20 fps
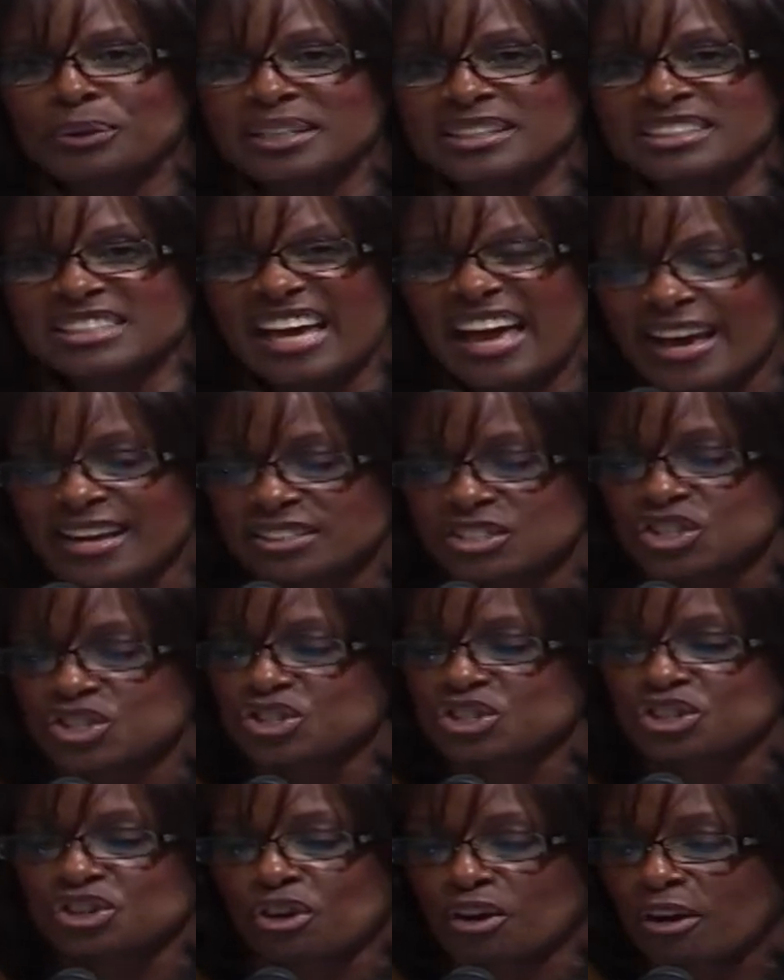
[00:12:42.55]
It
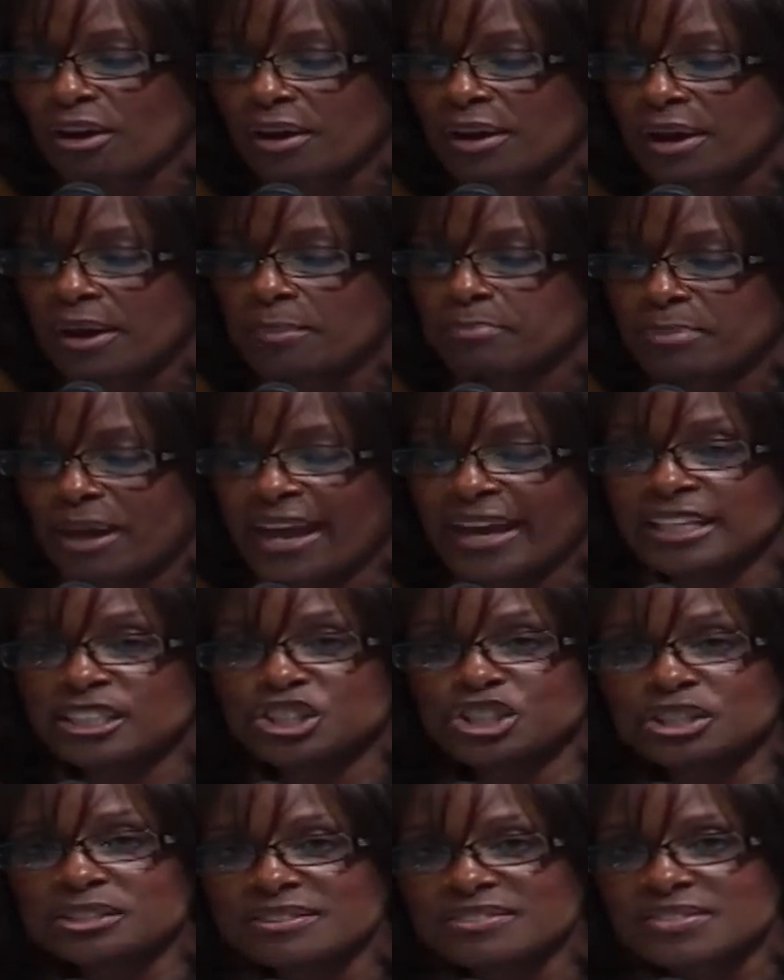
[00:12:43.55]
tests your
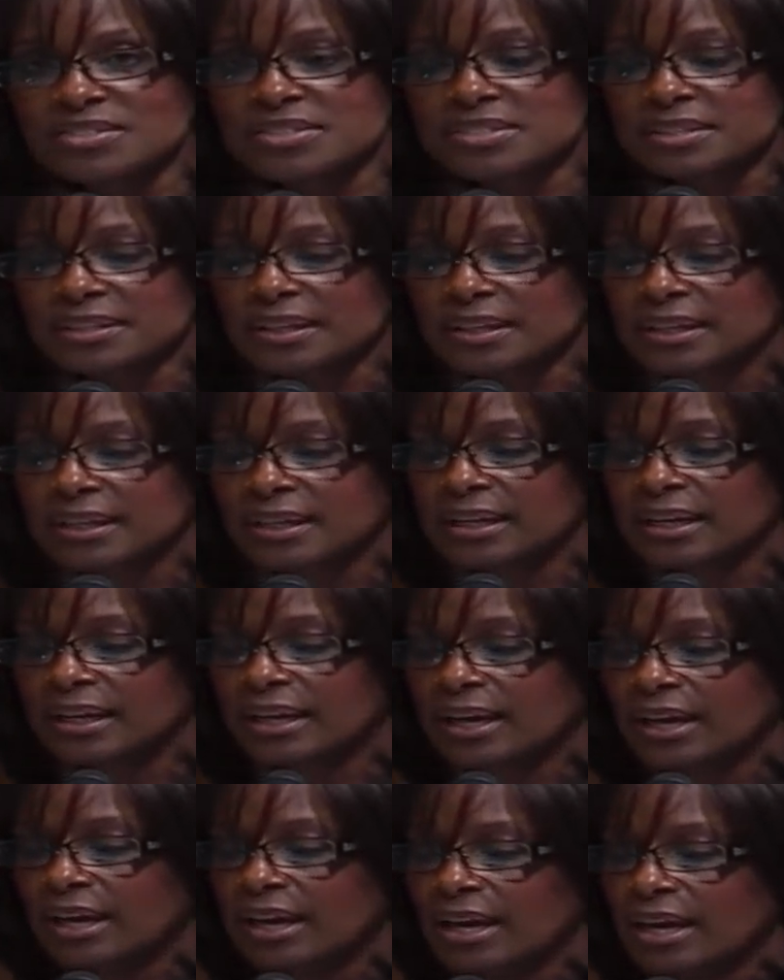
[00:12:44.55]
patience.
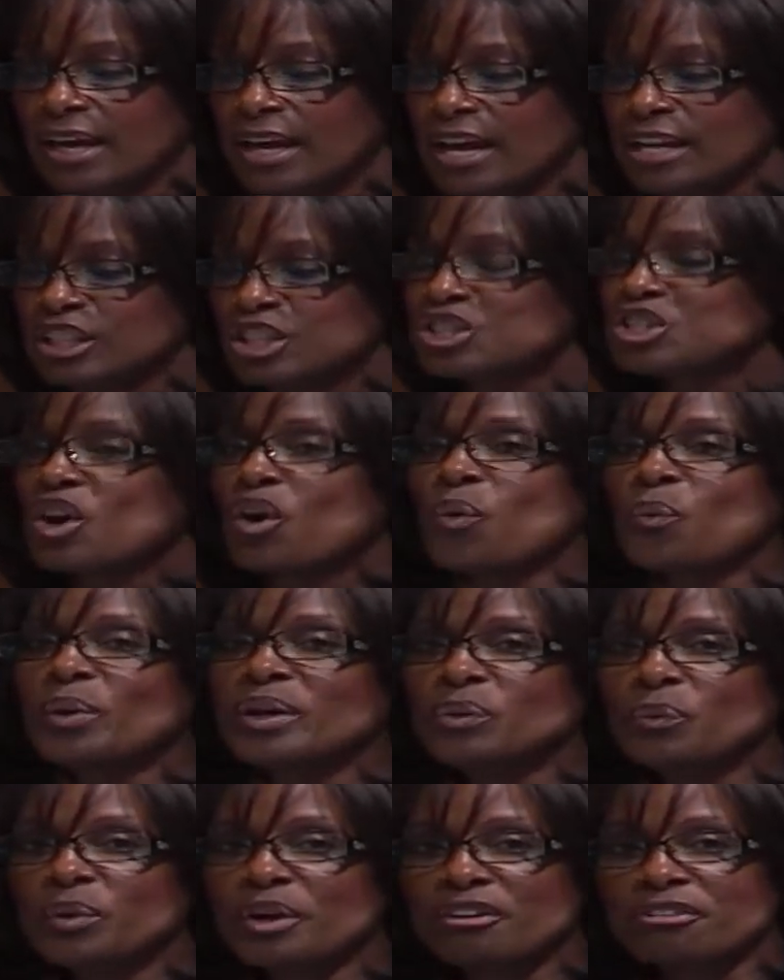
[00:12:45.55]
And so
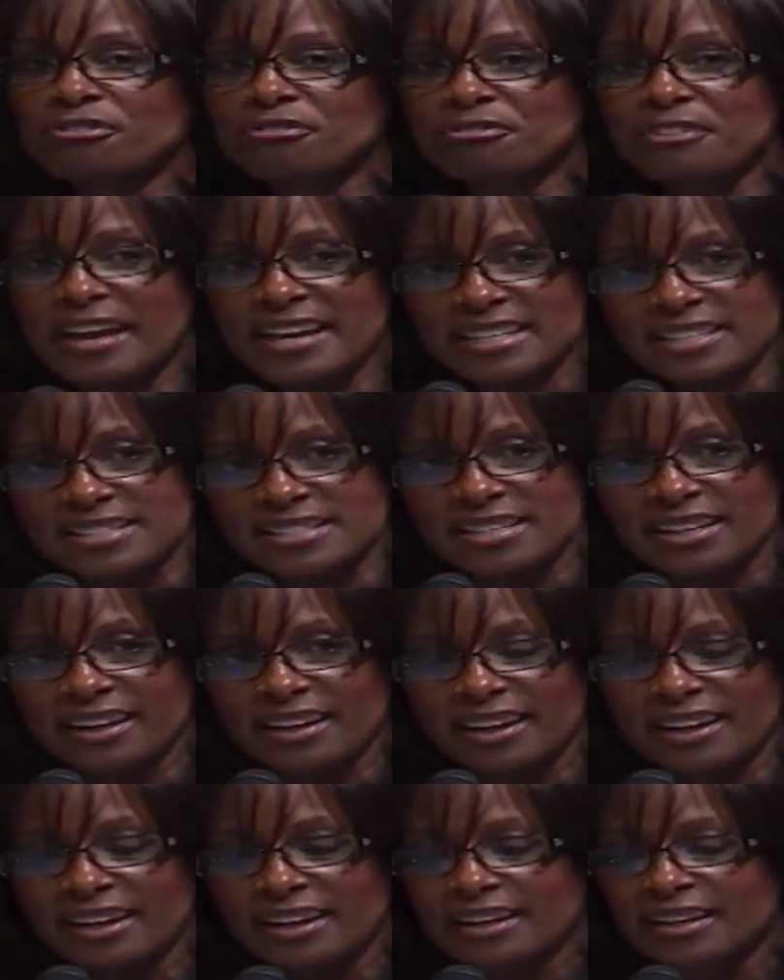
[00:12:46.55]
when we're
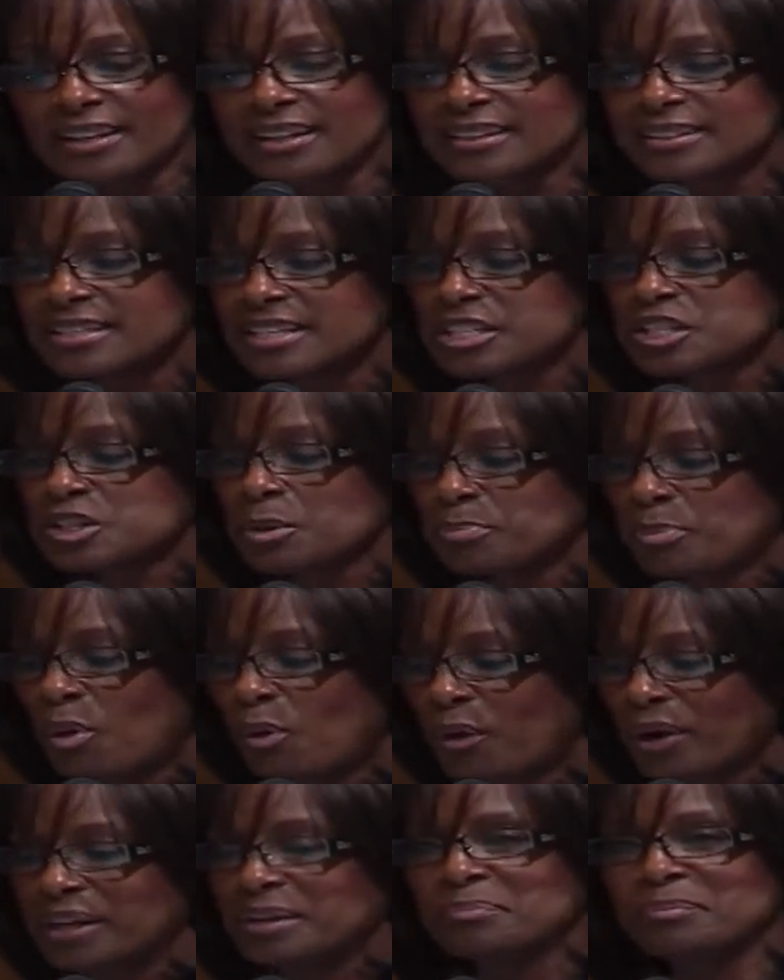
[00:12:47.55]
facing
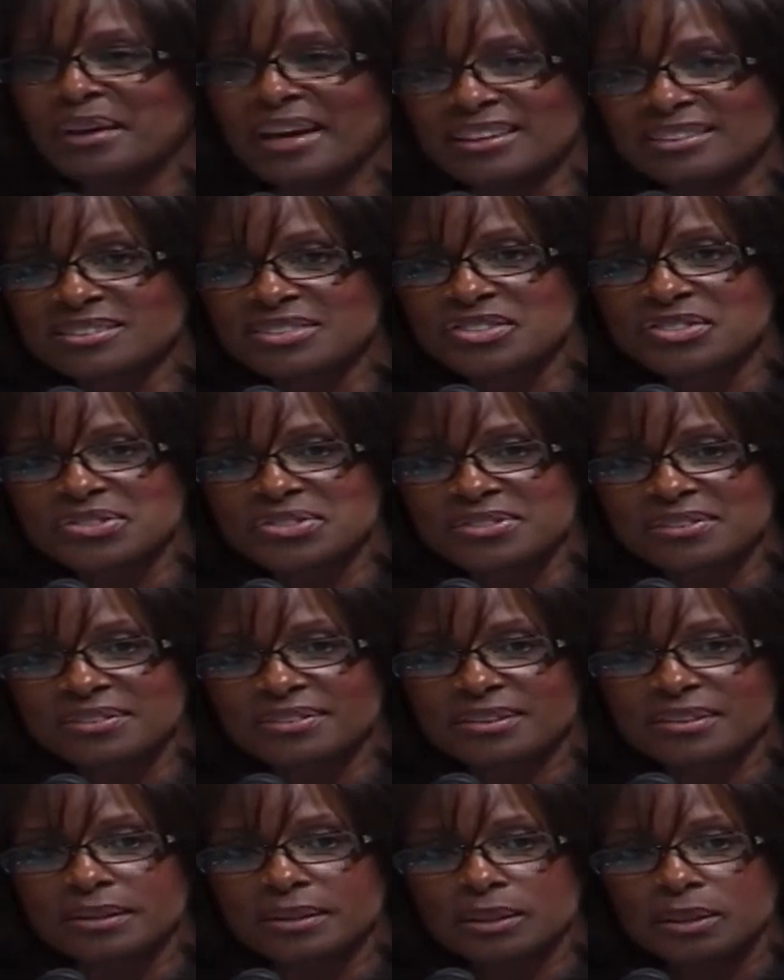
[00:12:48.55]
disappointments,
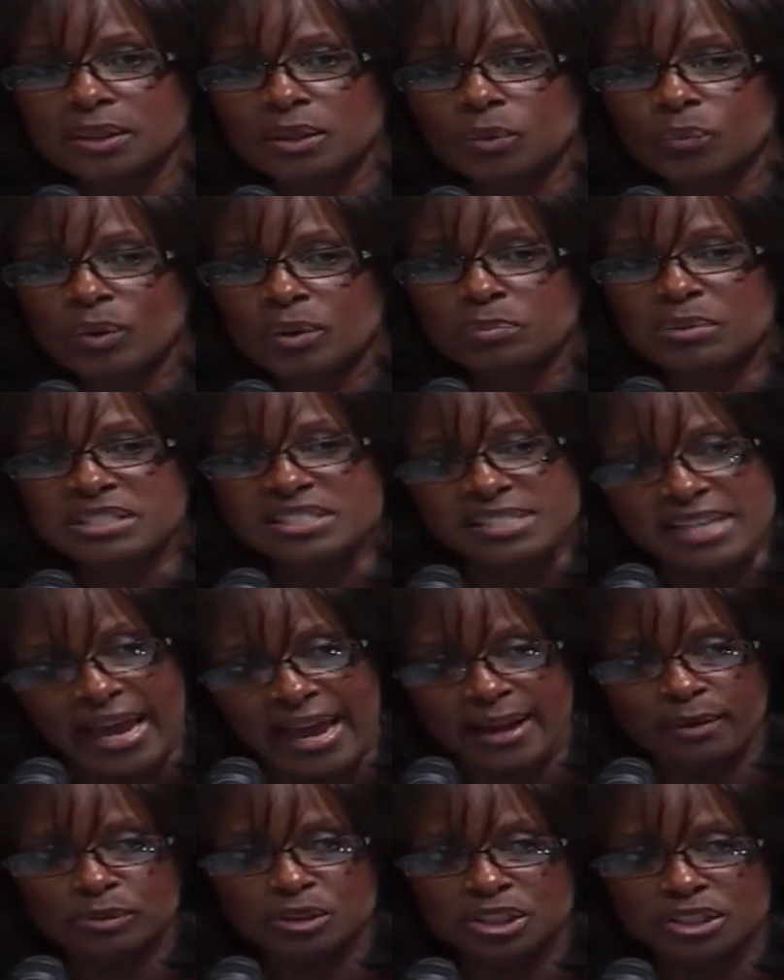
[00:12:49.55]
we must
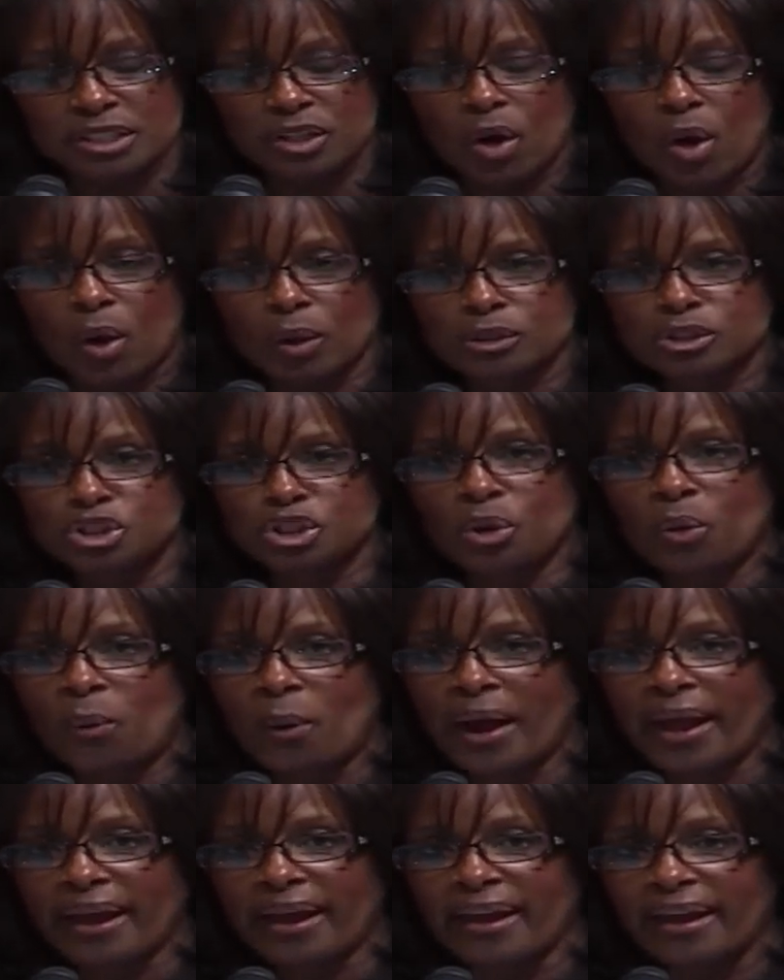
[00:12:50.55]
count it all joy.